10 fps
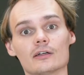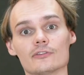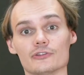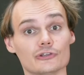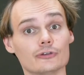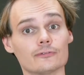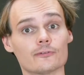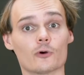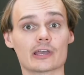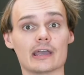The new
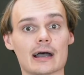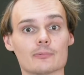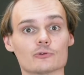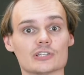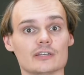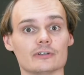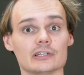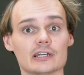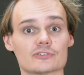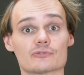4K Apple
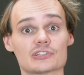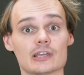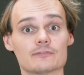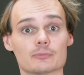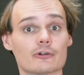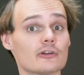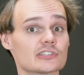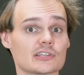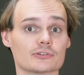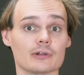TV has received a
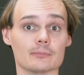processor